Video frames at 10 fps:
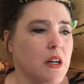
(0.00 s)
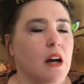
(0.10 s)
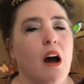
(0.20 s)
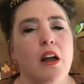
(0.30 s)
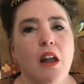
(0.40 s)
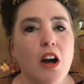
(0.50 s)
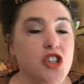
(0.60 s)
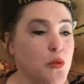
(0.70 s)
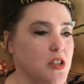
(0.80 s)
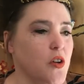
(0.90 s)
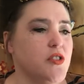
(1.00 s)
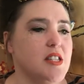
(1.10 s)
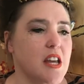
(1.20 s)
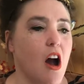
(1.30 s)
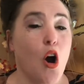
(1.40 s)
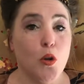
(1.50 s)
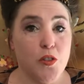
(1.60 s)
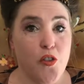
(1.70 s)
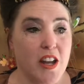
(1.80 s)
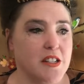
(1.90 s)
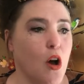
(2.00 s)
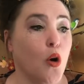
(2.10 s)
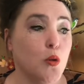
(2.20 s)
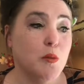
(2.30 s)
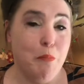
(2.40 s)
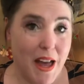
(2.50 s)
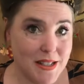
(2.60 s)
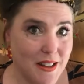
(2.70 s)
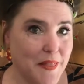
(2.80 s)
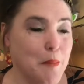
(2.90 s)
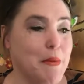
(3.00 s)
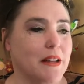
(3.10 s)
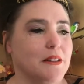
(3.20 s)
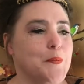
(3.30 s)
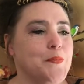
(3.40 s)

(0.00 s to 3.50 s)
At last she went off to see her old friend, Old Bet, at the mill.